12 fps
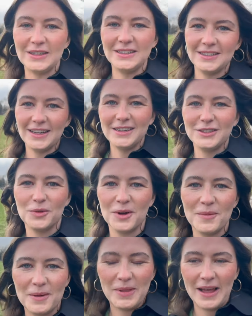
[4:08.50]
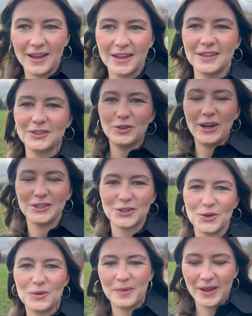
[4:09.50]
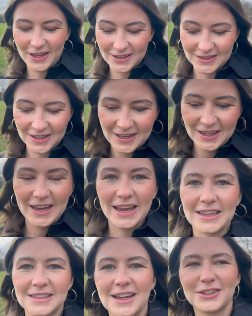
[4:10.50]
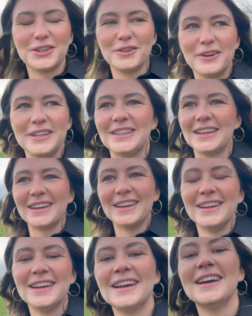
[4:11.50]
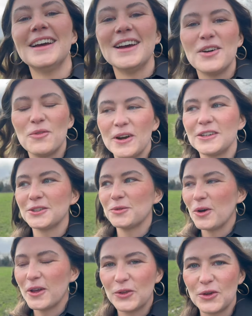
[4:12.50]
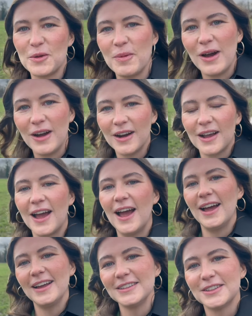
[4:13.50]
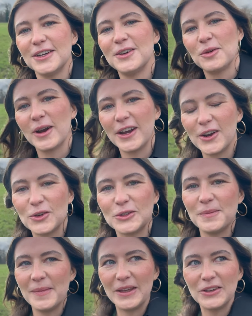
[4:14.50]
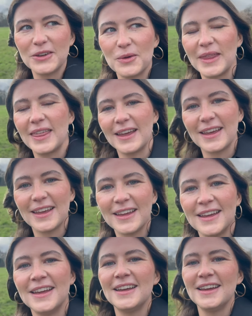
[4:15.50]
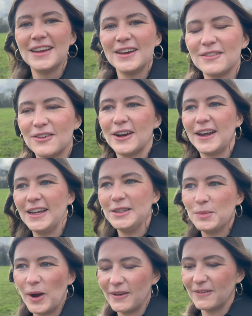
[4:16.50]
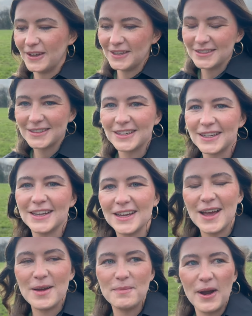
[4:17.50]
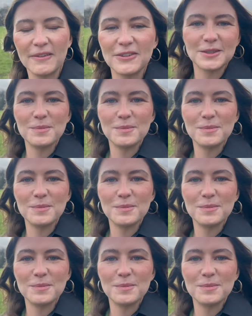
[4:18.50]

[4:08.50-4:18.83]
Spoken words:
decided to wear my black trench coat because it's actually freezing. We're just walking through the park and we're gonna go to Milk, we think, for a nice breakfast, a breakfast